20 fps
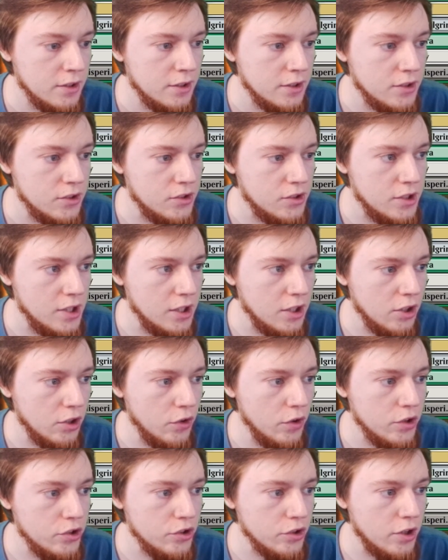Seek a
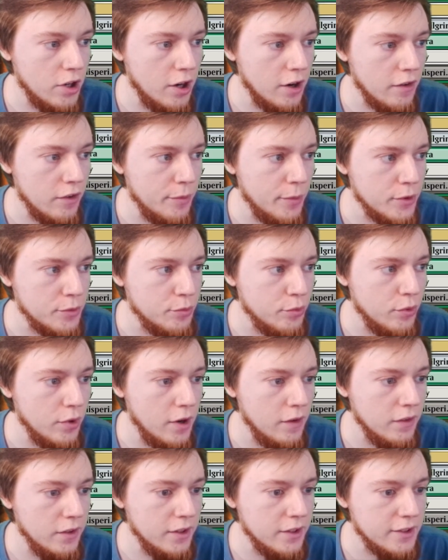creature card with the most
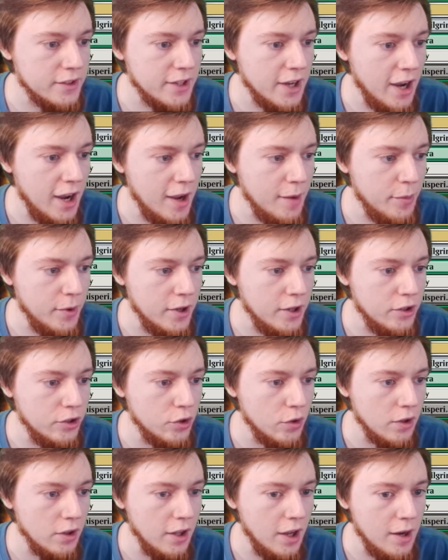prevalent type in
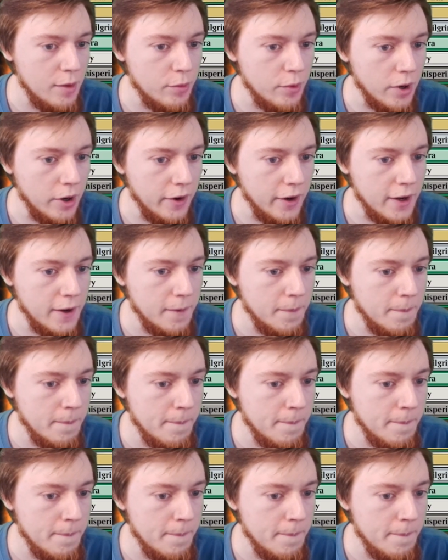your library.